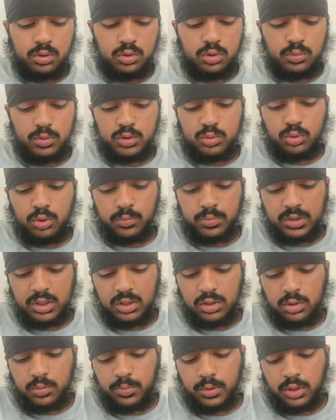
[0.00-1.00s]
to a swap
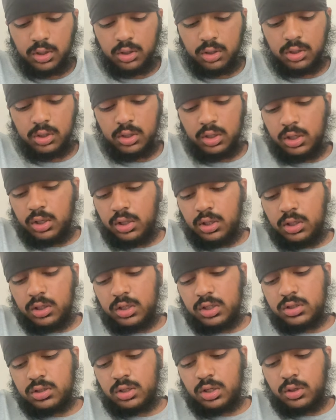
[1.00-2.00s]
deal. But
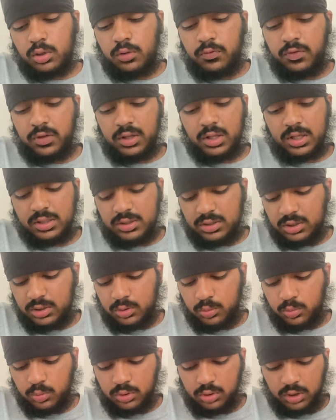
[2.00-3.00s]
listen, I don't think that
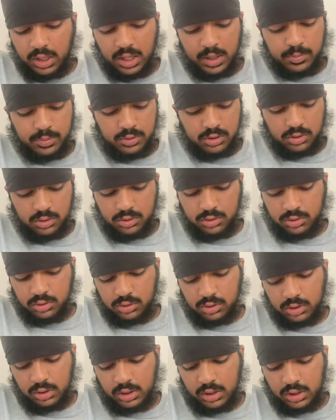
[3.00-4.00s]
deal will happen.
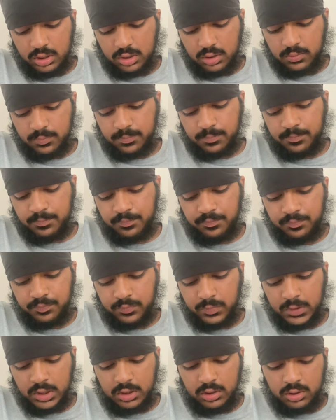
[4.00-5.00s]
Um,
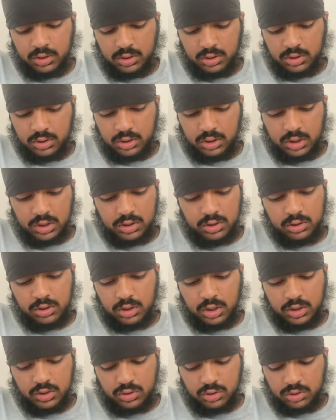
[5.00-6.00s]
I
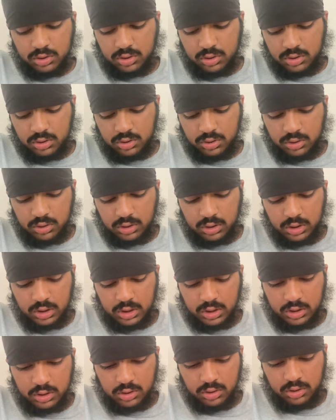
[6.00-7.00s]
I just
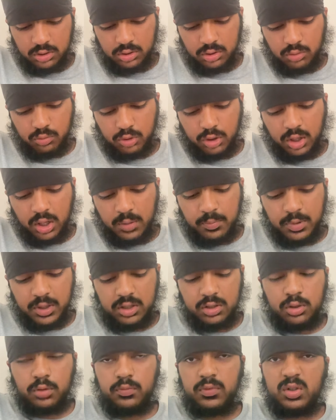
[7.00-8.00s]
the
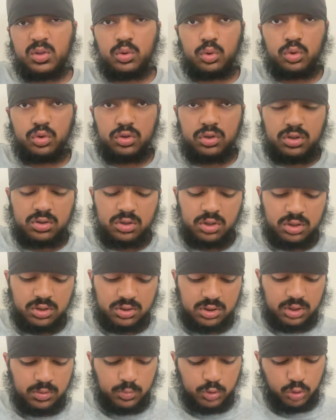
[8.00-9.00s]
reliability of the source just
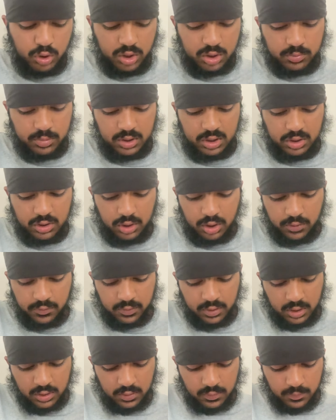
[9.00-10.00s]
doesn't seem credible enough.
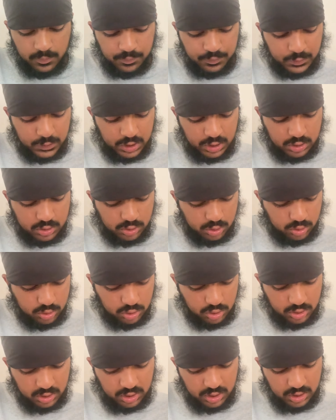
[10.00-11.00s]
I do
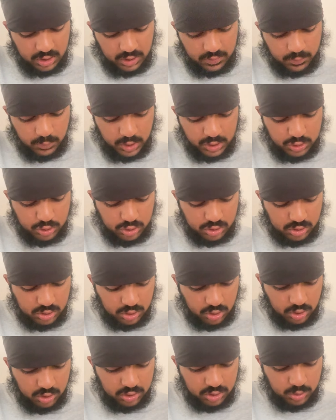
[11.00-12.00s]
certainly think if Manchester
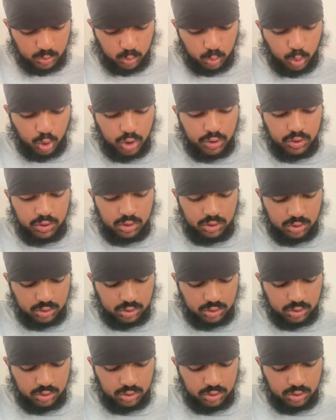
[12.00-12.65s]
United want